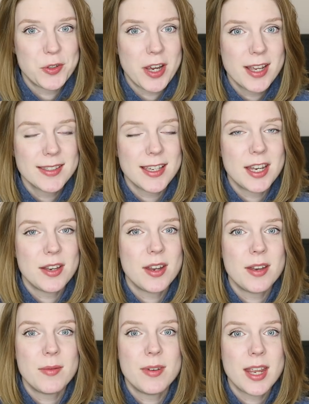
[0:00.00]
dress in
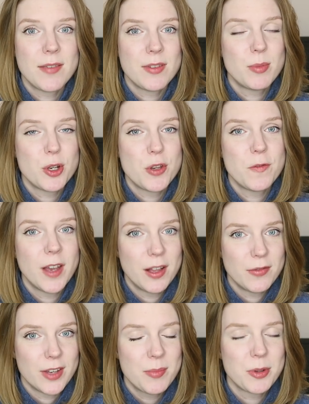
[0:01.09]
navy blue
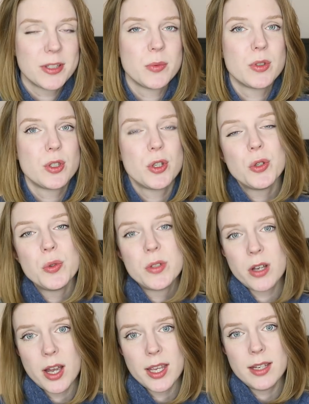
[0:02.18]
velvet because it was too
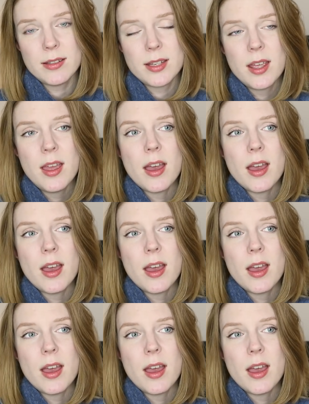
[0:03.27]
tight.